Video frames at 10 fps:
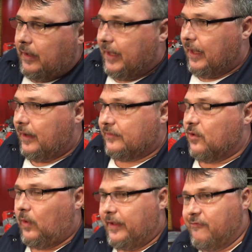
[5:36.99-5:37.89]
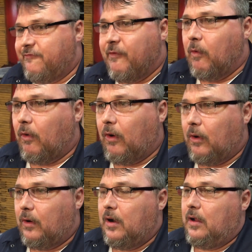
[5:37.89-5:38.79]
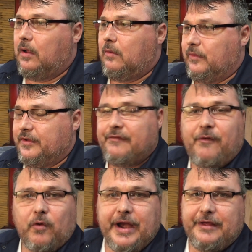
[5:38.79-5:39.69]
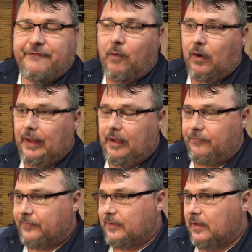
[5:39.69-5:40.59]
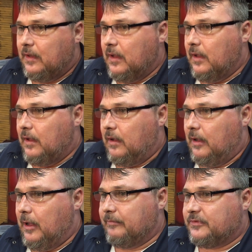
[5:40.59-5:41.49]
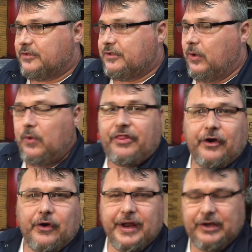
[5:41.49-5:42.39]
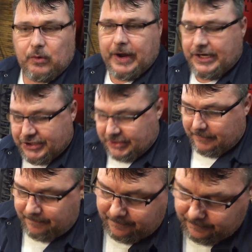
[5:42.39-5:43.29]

and it's only a 484 lift, 230 duration.